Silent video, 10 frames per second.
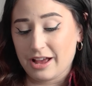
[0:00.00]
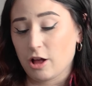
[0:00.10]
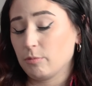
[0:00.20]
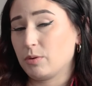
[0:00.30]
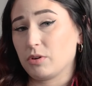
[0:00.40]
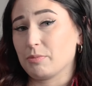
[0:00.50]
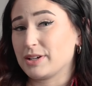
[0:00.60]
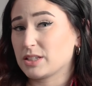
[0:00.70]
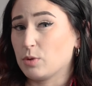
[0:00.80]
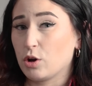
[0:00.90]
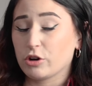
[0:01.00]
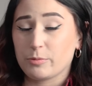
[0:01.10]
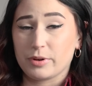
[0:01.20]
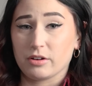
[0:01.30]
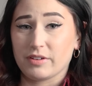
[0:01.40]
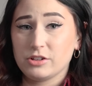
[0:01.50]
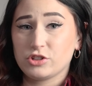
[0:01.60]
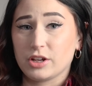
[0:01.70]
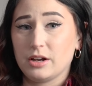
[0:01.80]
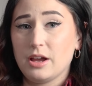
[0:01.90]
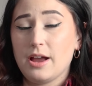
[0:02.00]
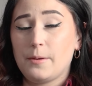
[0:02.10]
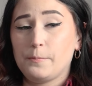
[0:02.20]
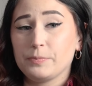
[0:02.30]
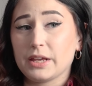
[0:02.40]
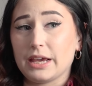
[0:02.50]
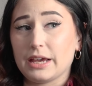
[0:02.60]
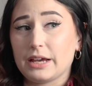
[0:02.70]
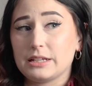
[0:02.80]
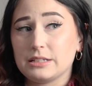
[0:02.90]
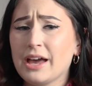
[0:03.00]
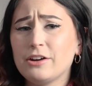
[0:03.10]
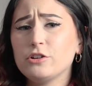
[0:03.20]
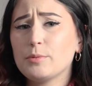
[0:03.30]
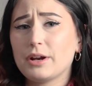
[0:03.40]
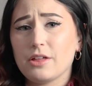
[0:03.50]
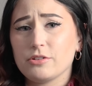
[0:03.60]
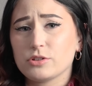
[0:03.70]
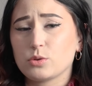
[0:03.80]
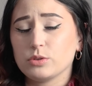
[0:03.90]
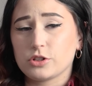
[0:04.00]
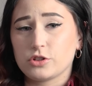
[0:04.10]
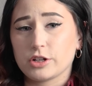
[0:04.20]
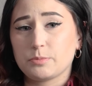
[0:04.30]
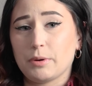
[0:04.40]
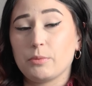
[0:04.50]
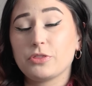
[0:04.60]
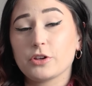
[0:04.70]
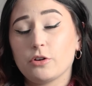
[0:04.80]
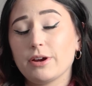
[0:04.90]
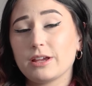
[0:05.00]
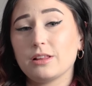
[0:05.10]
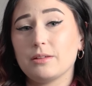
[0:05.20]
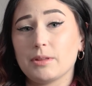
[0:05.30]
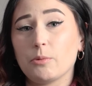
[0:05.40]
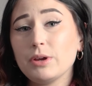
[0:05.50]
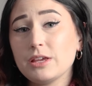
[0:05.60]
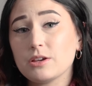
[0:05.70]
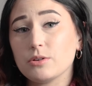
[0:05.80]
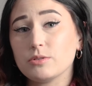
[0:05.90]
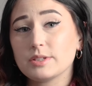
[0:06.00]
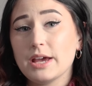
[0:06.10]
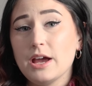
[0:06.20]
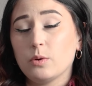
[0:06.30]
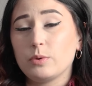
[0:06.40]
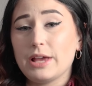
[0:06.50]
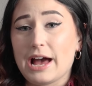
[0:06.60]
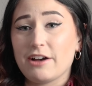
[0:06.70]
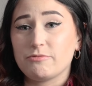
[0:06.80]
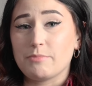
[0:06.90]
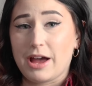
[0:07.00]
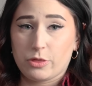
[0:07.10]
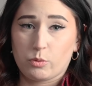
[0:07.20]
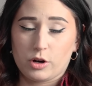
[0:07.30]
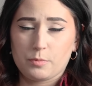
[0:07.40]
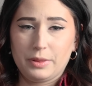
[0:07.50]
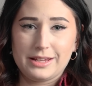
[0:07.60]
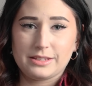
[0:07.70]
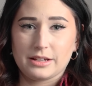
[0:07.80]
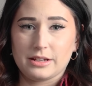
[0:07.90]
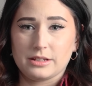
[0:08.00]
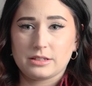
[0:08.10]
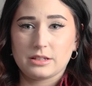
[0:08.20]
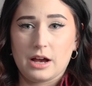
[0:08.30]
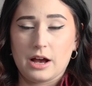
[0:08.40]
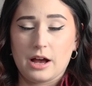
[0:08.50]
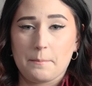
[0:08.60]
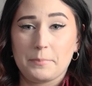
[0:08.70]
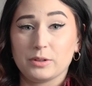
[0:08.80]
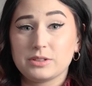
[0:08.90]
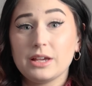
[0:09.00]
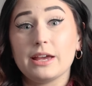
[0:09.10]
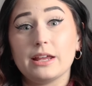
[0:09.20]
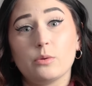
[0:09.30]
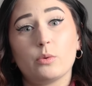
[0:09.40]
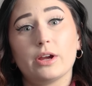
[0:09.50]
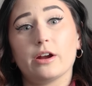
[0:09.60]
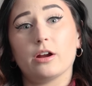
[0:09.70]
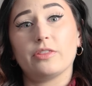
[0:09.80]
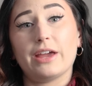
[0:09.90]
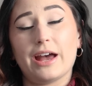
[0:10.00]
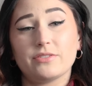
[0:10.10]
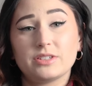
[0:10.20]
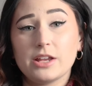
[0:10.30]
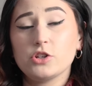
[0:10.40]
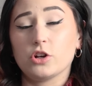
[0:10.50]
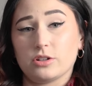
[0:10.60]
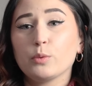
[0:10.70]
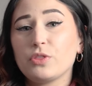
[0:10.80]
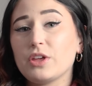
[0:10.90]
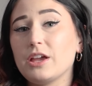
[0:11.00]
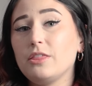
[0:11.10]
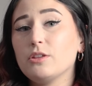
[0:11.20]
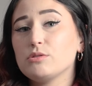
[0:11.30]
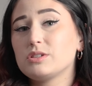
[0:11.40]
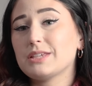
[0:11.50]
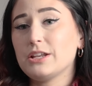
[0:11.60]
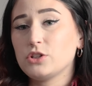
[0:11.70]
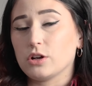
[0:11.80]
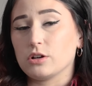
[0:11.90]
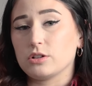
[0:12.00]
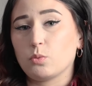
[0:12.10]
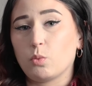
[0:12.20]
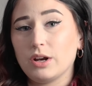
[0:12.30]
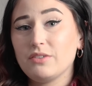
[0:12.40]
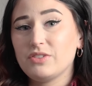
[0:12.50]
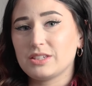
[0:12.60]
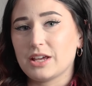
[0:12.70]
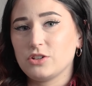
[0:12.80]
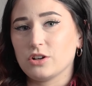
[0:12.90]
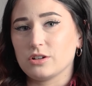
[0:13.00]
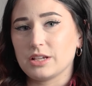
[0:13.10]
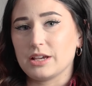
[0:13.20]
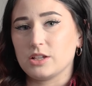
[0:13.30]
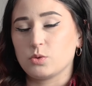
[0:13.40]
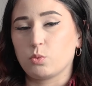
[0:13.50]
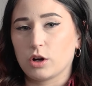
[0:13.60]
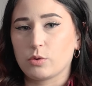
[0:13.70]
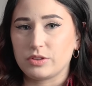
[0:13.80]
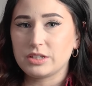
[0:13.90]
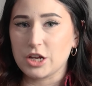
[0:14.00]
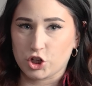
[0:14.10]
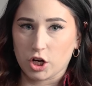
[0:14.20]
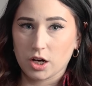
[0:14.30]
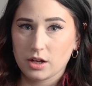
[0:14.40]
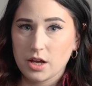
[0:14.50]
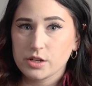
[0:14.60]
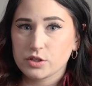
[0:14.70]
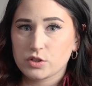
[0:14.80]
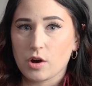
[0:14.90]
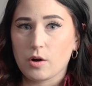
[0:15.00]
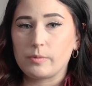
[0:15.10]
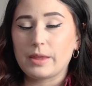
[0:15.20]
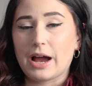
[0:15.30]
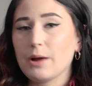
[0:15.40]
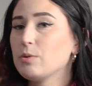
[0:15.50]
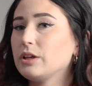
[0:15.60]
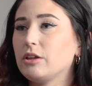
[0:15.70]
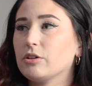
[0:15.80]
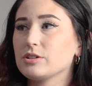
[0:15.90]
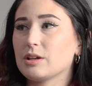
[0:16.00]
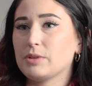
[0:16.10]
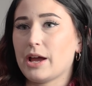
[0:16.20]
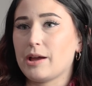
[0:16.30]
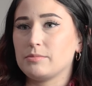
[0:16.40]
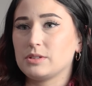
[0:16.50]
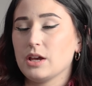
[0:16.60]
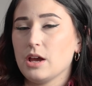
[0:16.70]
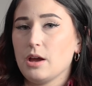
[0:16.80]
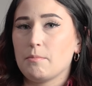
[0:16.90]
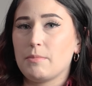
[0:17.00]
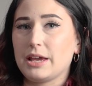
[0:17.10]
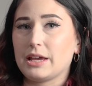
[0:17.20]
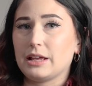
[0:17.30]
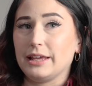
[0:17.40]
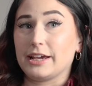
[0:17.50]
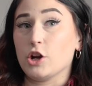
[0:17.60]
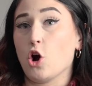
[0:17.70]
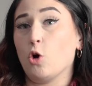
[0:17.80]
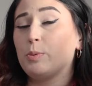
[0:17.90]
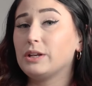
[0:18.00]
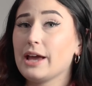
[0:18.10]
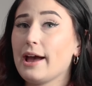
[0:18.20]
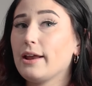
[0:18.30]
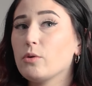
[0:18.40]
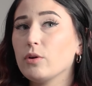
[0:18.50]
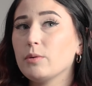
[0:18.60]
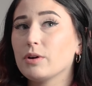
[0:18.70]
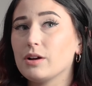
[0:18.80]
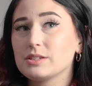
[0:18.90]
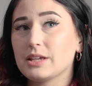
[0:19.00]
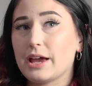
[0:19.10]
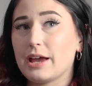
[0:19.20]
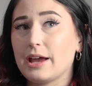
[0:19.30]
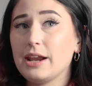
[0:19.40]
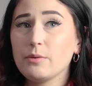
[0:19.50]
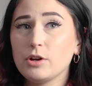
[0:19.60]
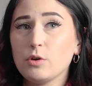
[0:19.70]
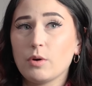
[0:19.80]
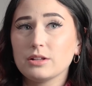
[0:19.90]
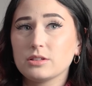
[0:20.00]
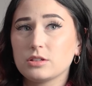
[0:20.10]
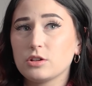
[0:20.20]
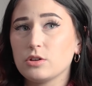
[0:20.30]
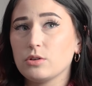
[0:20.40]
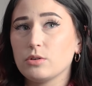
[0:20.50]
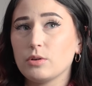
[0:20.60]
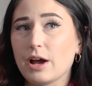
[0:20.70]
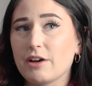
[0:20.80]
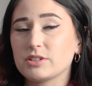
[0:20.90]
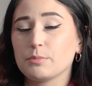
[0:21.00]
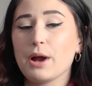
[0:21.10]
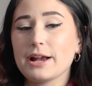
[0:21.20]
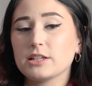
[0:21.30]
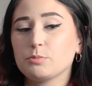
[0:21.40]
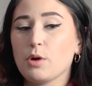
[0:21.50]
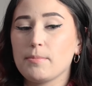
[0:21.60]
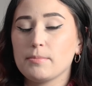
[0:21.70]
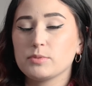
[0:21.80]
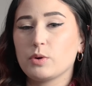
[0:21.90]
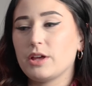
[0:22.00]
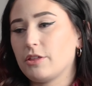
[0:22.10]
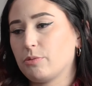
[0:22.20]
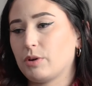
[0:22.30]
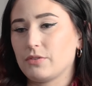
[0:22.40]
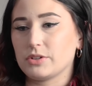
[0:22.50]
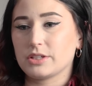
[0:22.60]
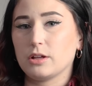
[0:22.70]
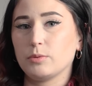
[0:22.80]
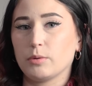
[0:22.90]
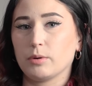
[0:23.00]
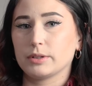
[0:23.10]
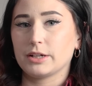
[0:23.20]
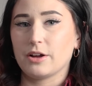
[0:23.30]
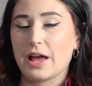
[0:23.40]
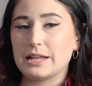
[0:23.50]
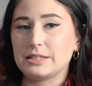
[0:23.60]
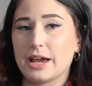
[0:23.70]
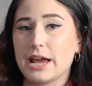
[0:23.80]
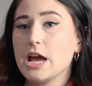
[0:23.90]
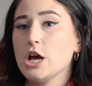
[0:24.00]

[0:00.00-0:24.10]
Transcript: to help me with my small group intervention. And I don't know about other school districts, but with the curriculum that we use, we have math workplaces built in where they have centers. Within those centers, one of the centers is work with teacher. So I will either sometimes make it like an open category where I'll say, anyone who wants to have some practice problems with whatever skill we were working on that day,